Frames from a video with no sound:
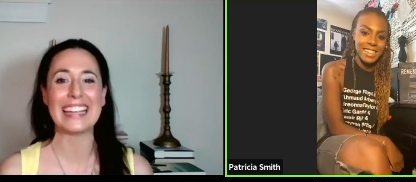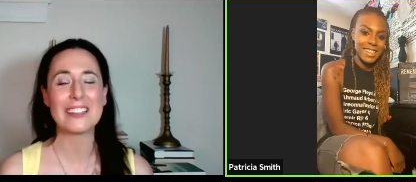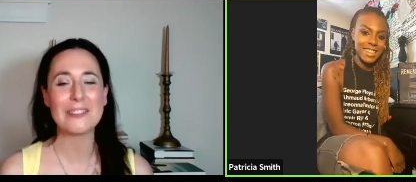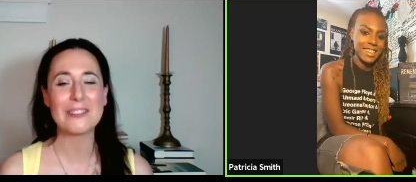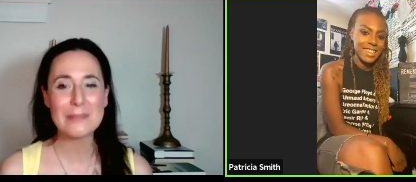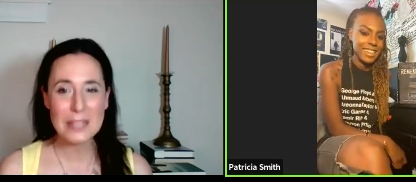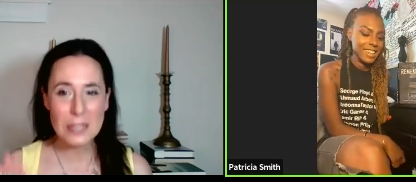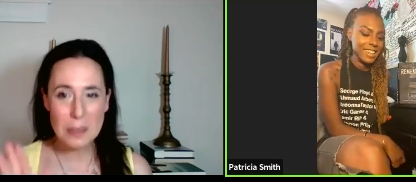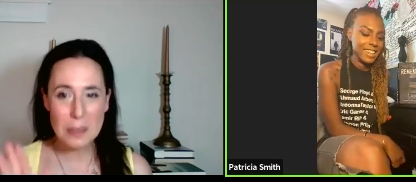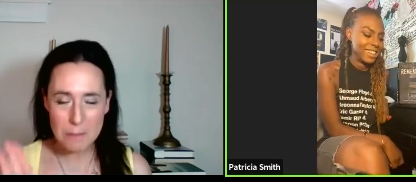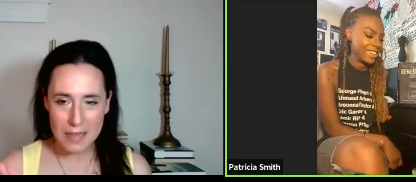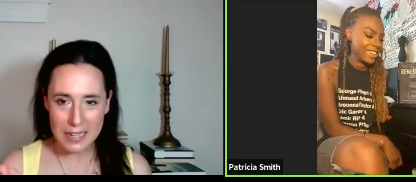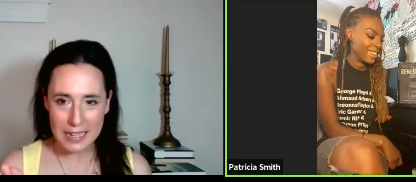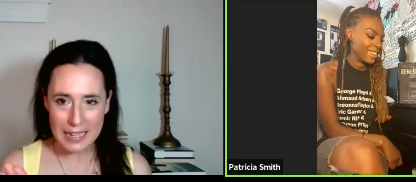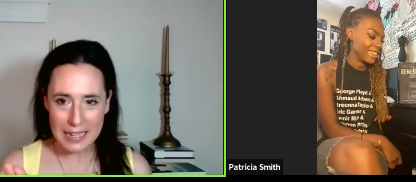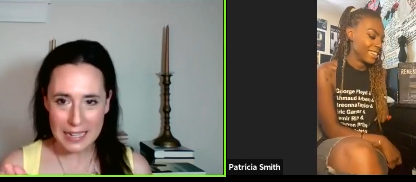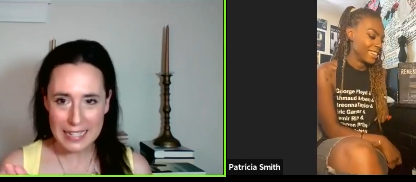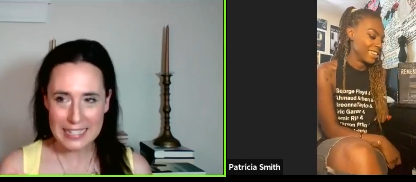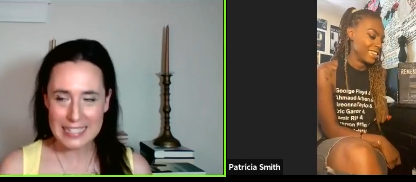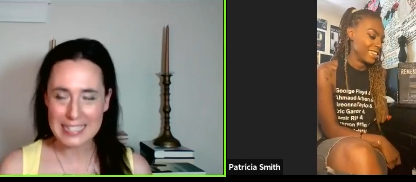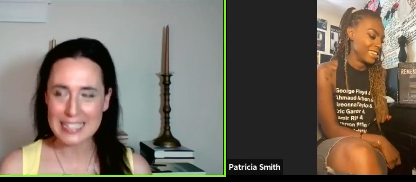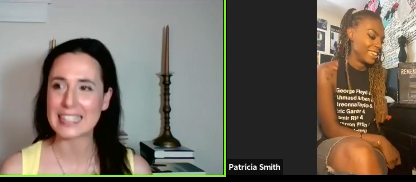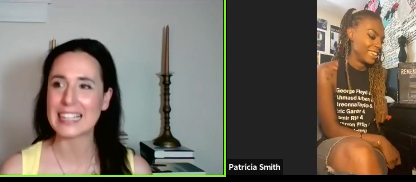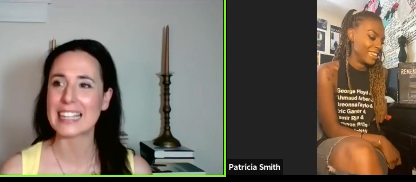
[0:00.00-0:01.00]
Speaker 1: it'll be a minute.
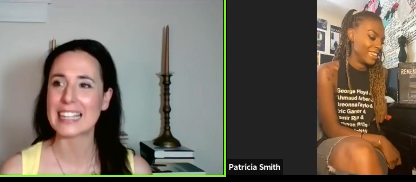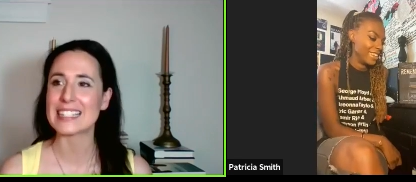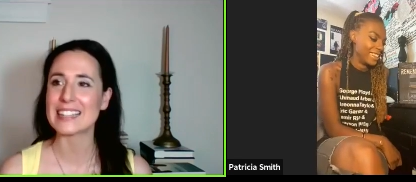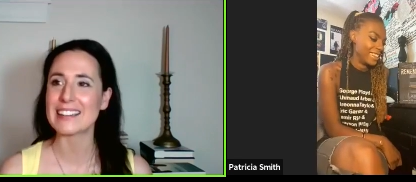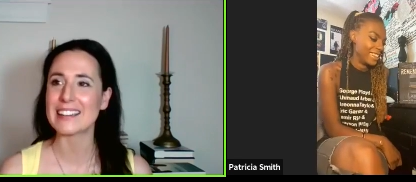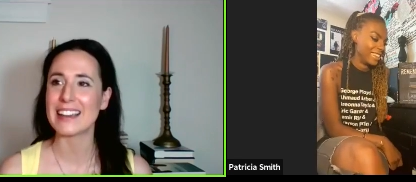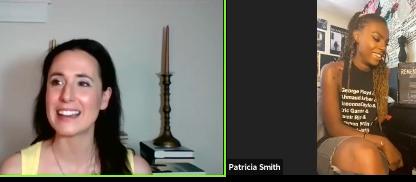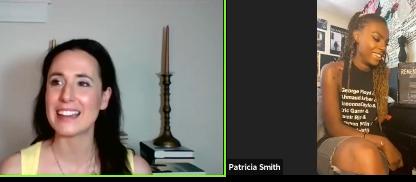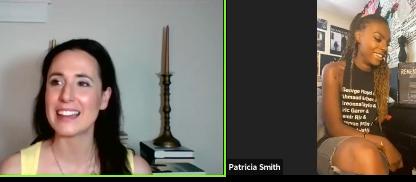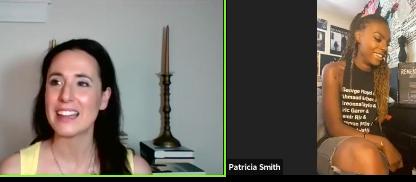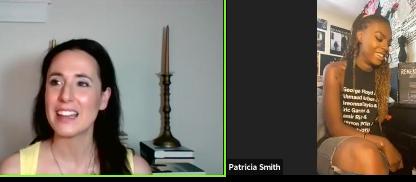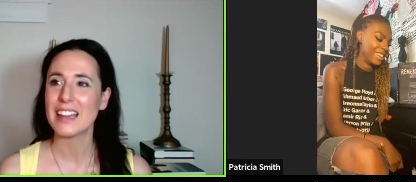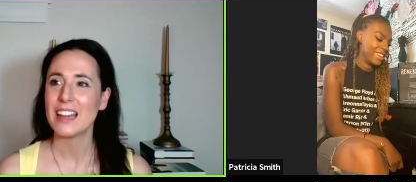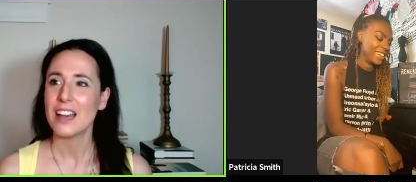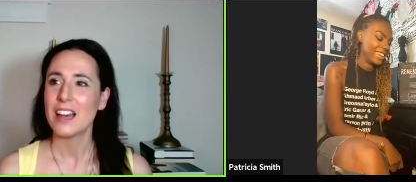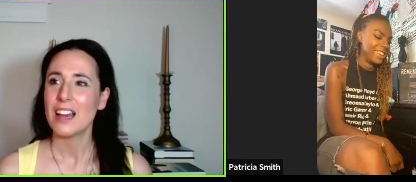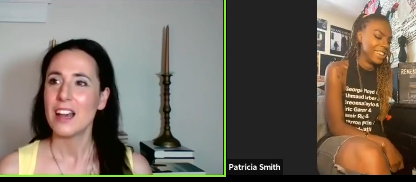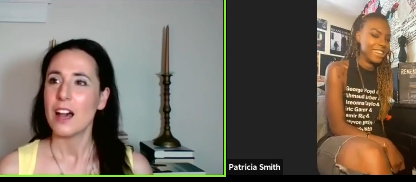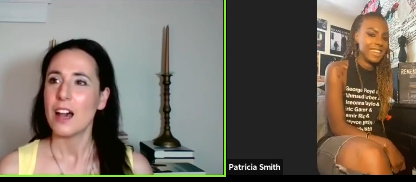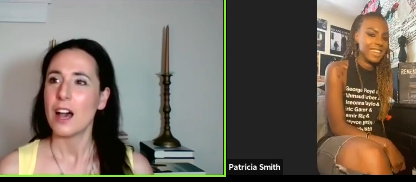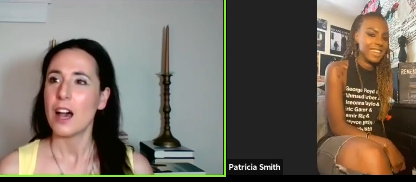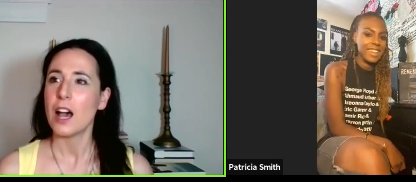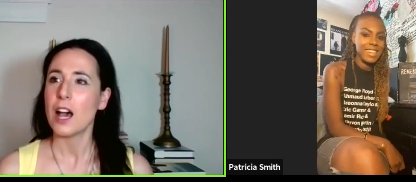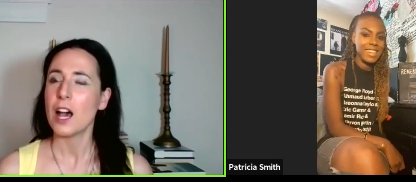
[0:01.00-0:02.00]
That's okay.
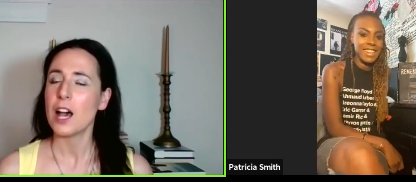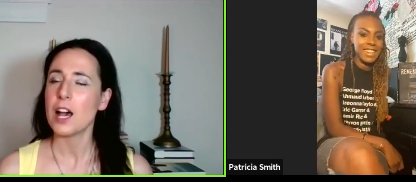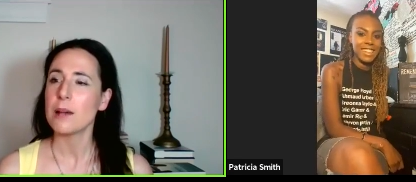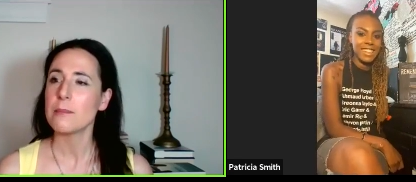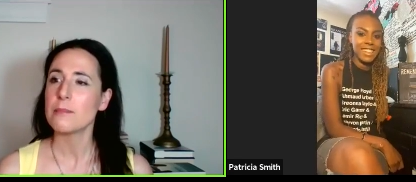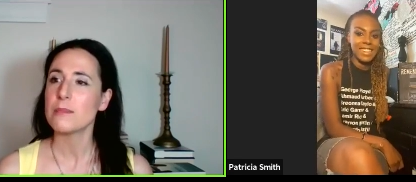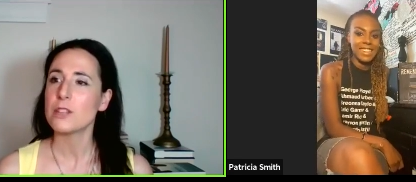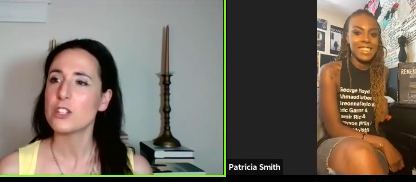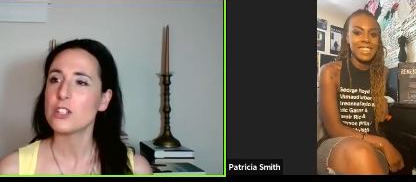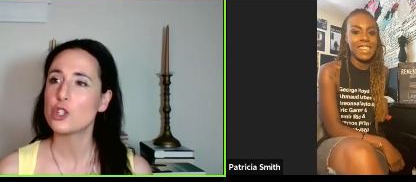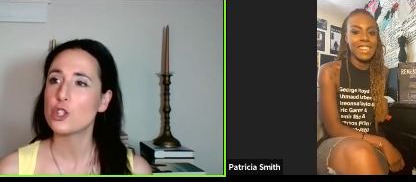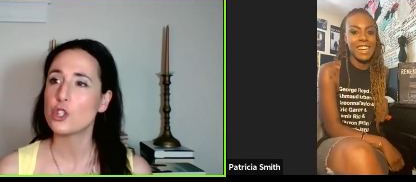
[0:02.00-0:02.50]
Um,